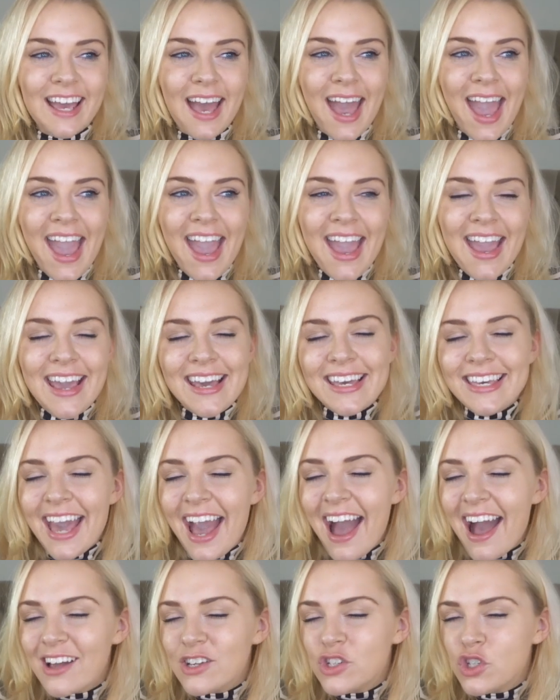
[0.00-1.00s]
a
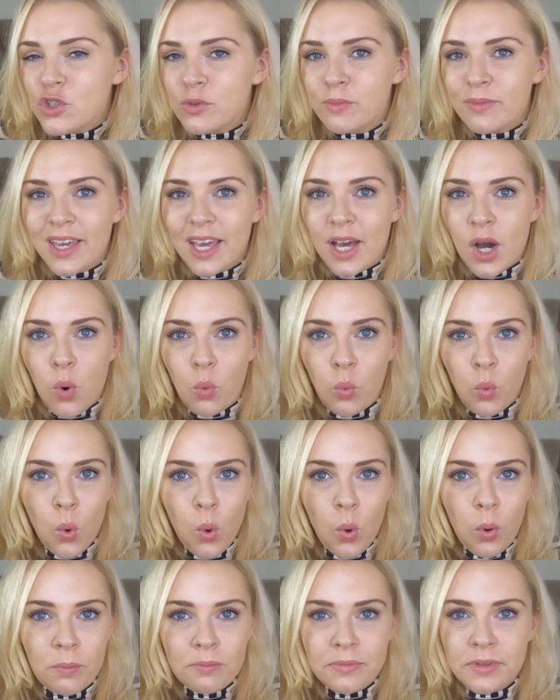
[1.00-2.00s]
cashmere
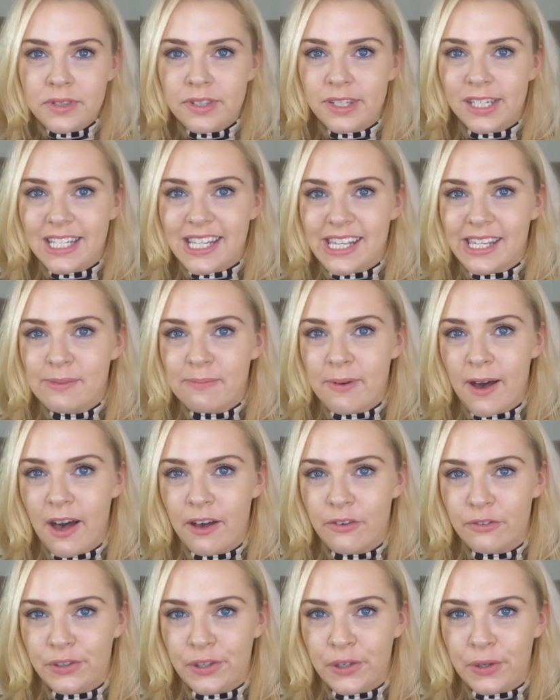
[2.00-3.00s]
warmth to this
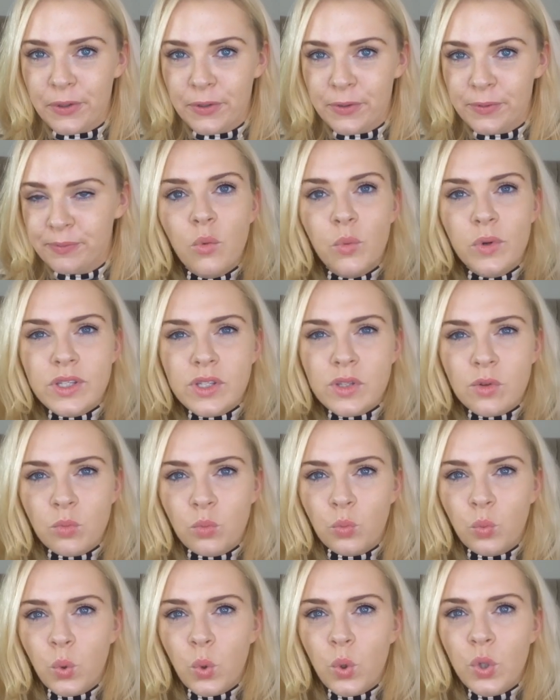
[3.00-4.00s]
perfume with
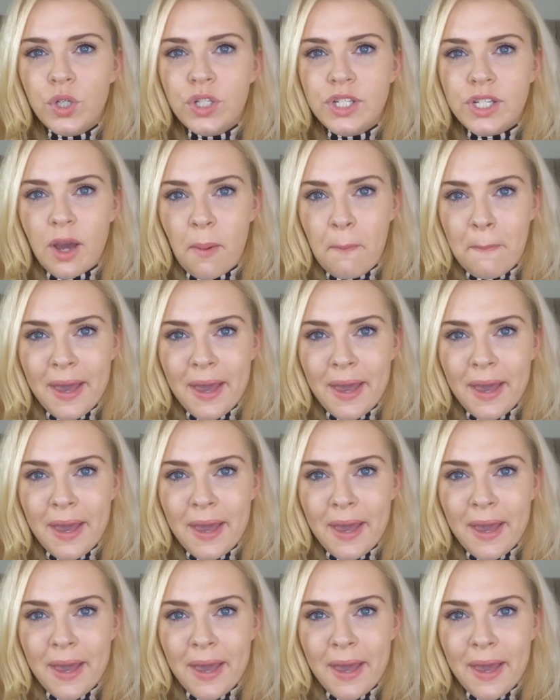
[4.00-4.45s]
some wood,